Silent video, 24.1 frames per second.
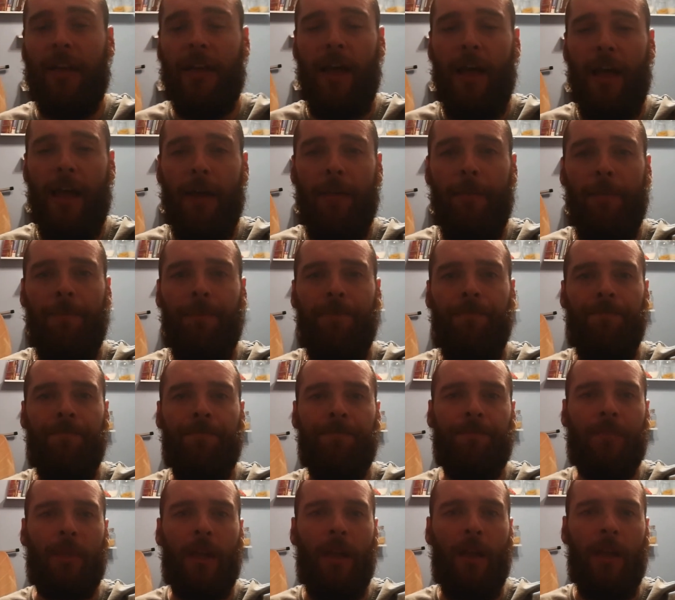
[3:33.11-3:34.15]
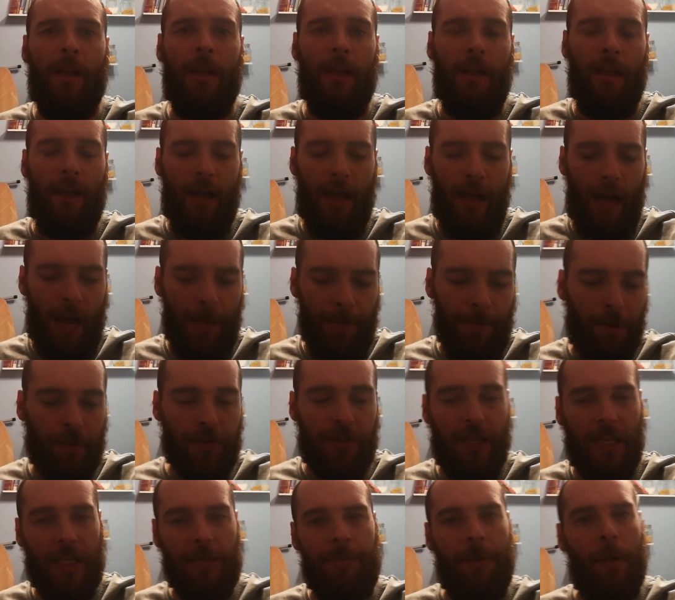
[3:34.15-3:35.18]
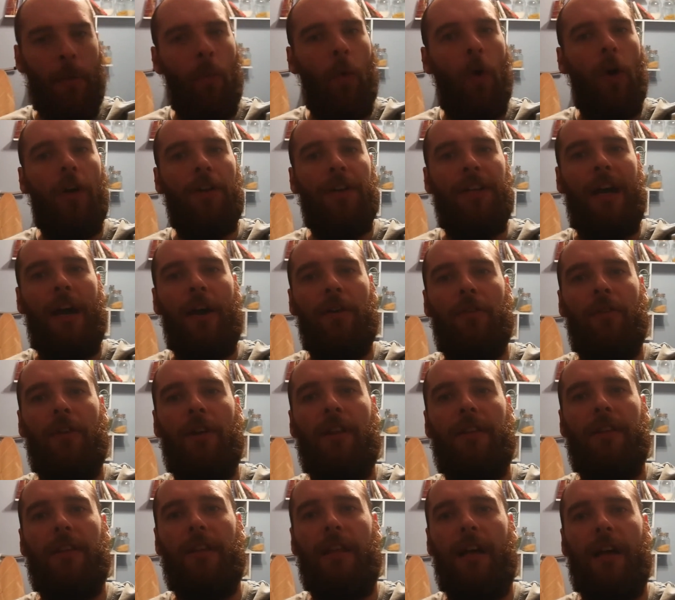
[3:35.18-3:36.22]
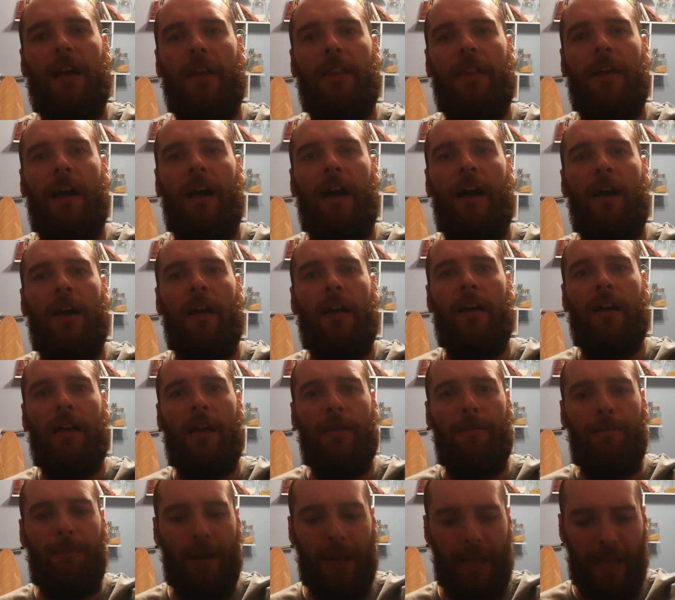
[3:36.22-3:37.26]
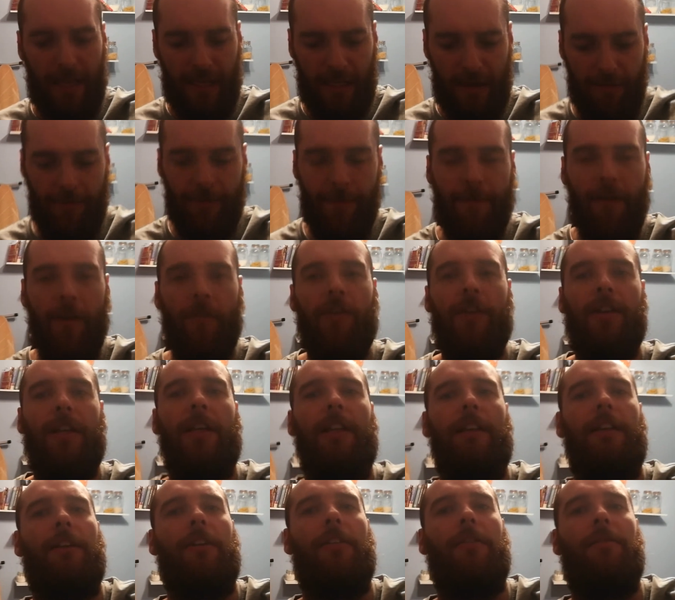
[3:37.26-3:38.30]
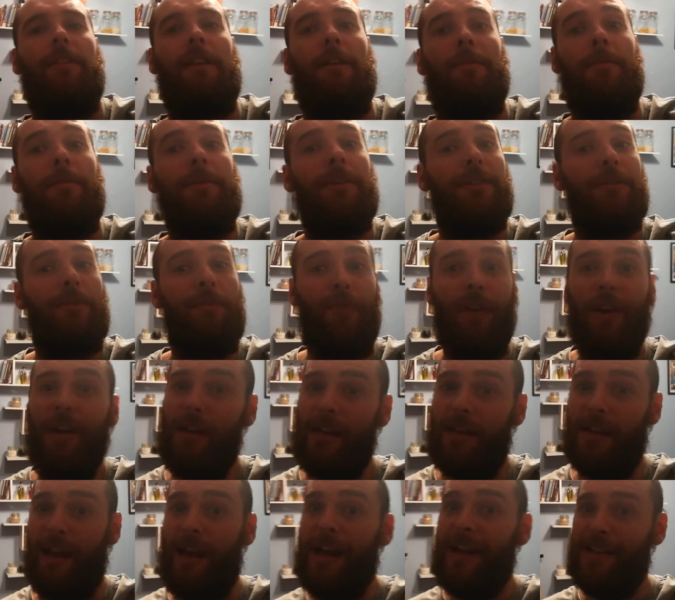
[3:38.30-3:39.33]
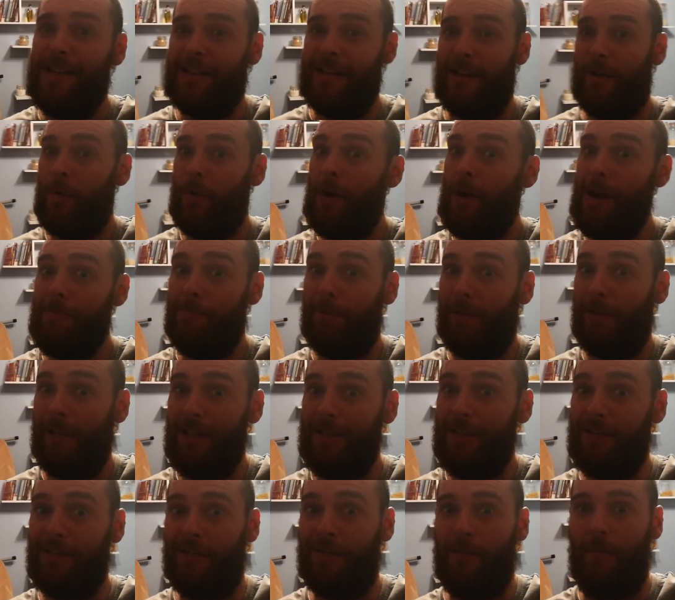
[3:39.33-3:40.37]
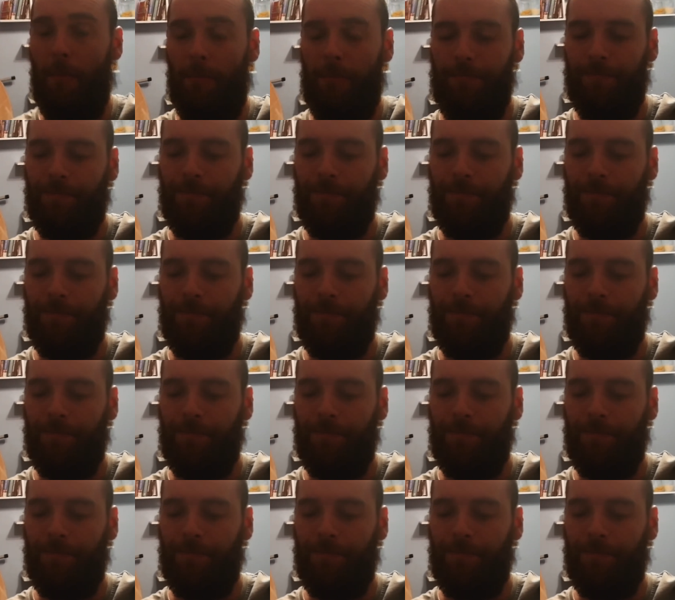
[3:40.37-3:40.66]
I'm not saying it's been watered down or anything like that, but it's a very delicate flavour. It's very nice, like, quite pleasant.